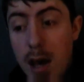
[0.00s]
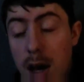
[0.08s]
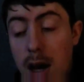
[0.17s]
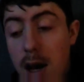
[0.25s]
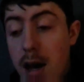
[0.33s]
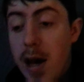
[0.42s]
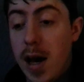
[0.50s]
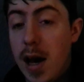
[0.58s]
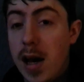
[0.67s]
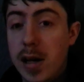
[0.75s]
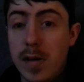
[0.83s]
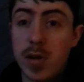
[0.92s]

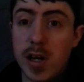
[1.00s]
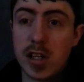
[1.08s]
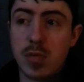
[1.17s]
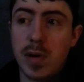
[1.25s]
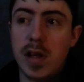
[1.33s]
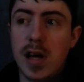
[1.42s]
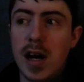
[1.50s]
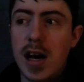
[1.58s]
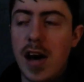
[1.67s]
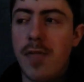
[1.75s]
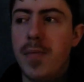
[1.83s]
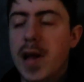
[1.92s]
I have to explain that I
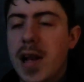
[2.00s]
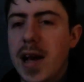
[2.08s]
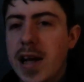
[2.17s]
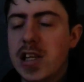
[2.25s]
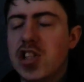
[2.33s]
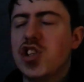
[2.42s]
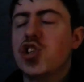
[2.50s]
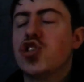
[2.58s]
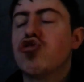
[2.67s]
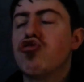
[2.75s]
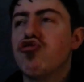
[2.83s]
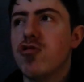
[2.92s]
have been
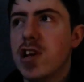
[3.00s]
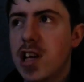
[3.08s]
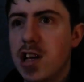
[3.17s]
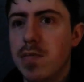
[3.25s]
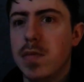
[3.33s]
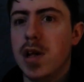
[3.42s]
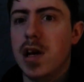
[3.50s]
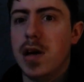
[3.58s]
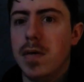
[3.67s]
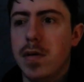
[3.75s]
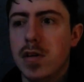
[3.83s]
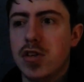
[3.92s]
extremely,
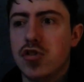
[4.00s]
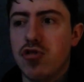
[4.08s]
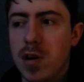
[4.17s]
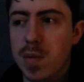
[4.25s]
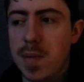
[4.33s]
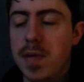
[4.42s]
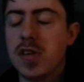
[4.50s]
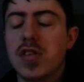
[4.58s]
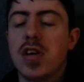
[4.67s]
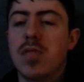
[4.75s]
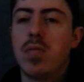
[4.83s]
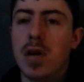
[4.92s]
extremely
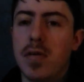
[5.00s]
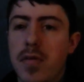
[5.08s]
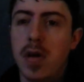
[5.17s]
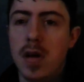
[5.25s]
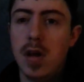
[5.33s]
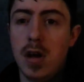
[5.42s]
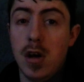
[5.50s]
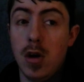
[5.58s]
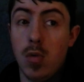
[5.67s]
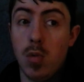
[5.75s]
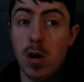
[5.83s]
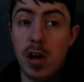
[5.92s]
busy with
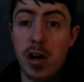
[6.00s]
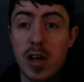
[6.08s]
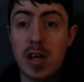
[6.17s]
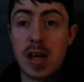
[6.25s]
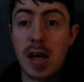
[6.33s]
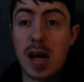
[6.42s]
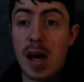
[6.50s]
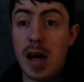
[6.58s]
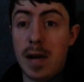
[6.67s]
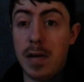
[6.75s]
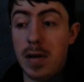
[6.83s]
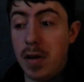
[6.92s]
work
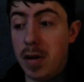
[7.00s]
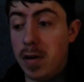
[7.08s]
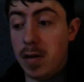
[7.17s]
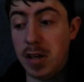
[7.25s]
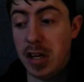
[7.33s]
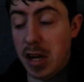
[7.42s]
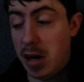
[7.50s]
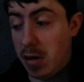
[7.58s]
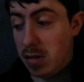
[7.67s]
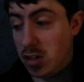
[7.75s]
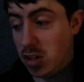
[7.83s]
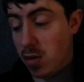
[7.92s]
and, you know,
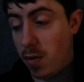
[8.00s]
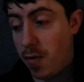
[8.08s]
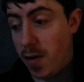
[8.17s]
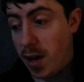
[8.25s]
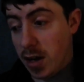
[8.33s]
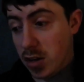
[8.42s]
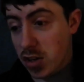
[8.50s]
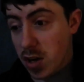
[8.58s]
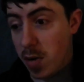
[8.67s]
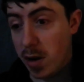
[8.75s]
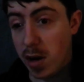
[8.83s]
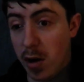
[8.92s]
just other things
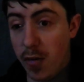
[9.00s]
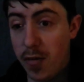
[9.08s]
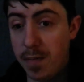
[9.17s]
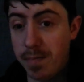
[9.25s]
going off.